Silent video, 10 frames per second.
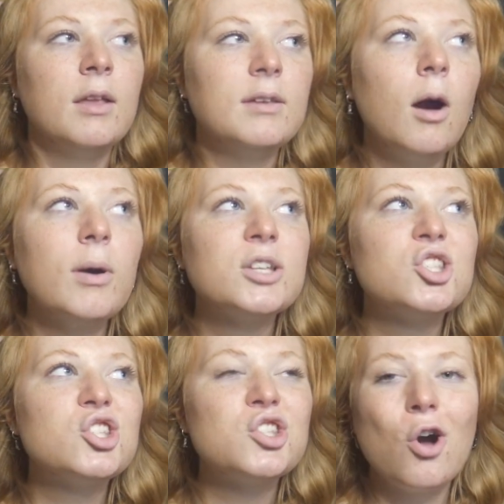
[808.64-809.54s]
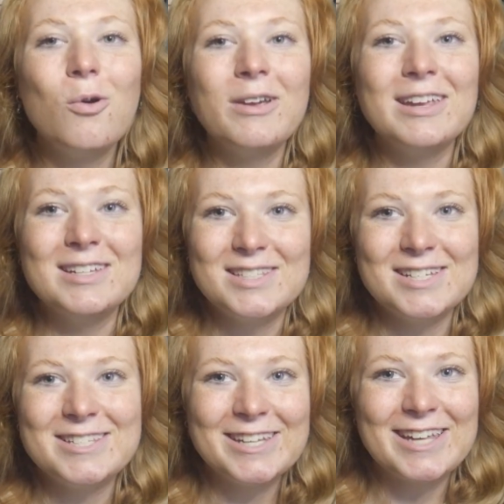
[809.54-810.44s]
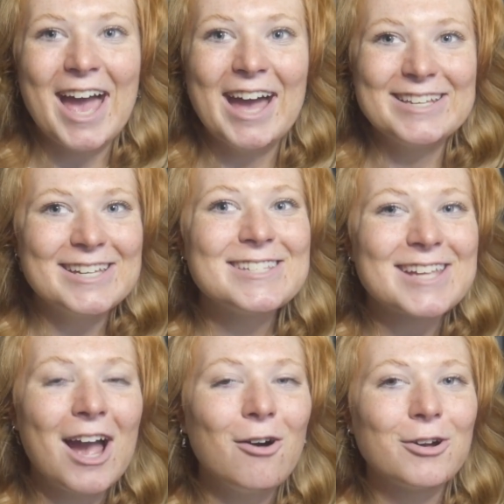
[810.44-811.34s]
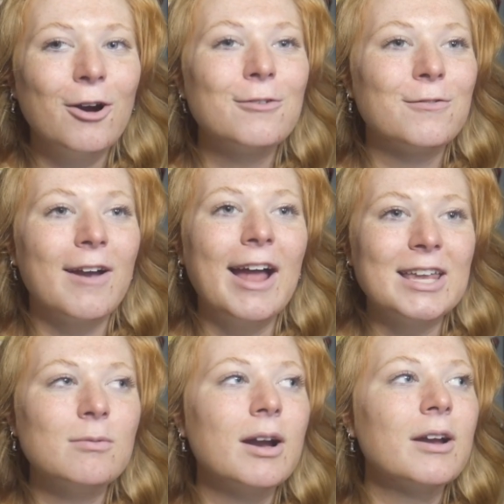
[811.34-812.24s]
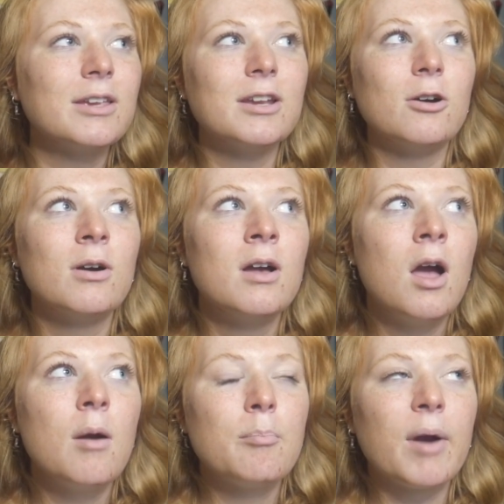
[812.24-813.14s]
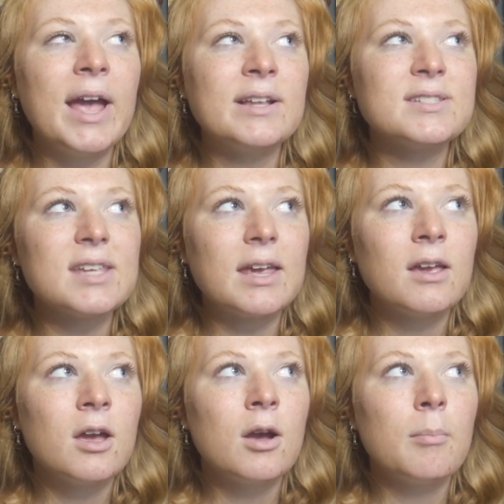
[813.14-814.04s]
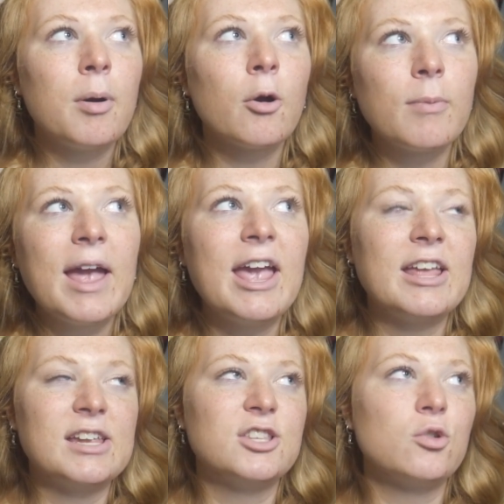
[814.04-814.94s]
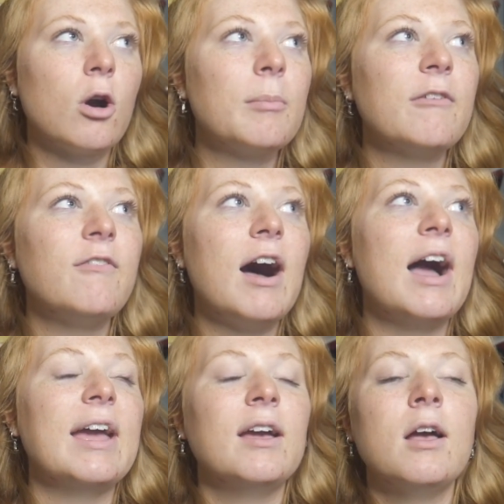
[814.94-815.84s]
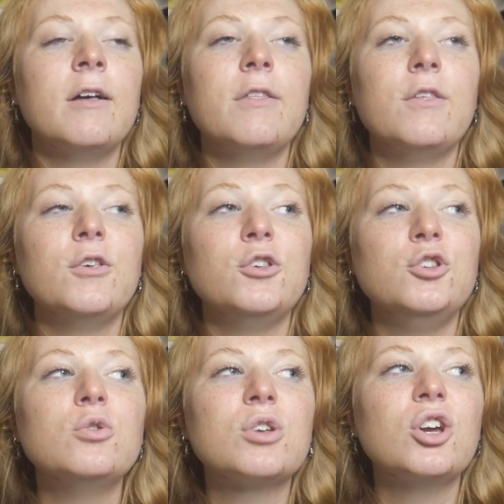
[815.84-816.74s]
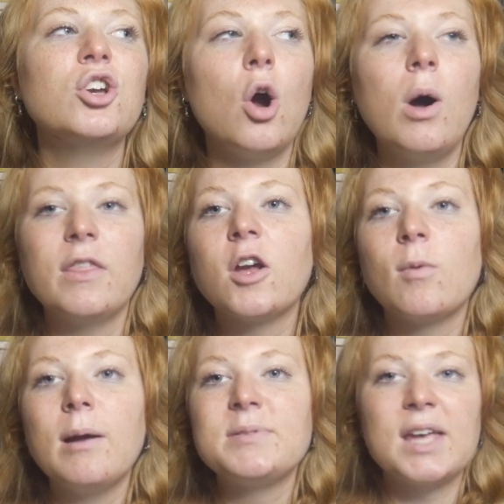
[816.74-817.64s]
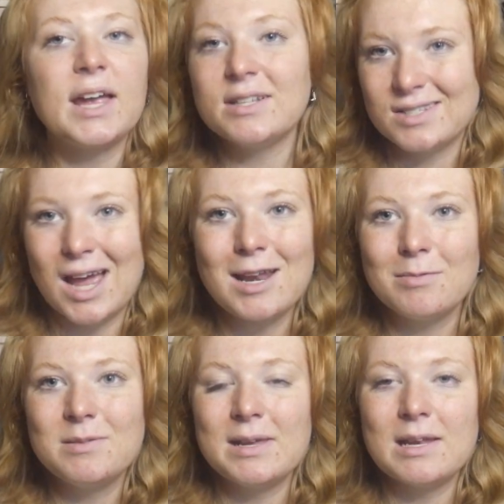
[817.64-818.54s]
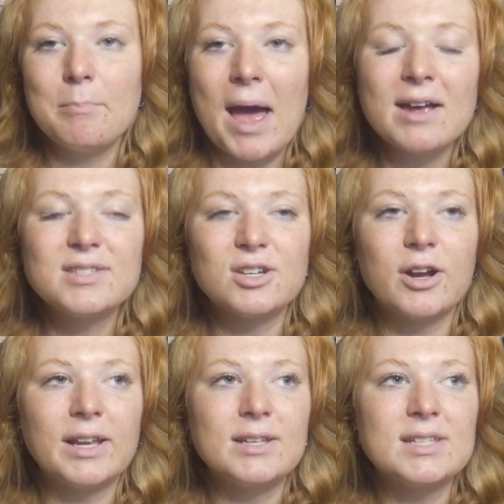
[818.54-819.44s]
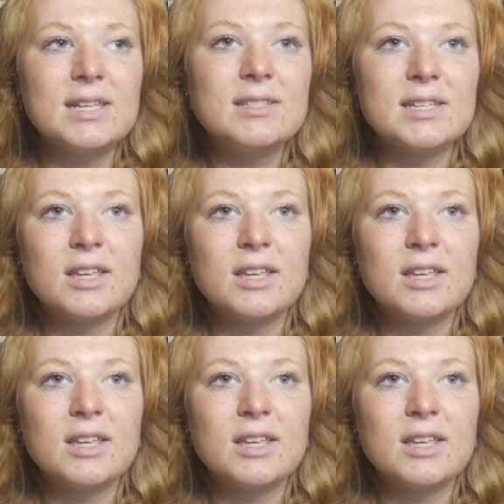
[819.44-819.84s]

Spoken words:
Now it's so easy to get a discount code for anywhere, you know, brands like Parade and Dormify, you can go on their website and sign up to be an ambassador, and it's easy.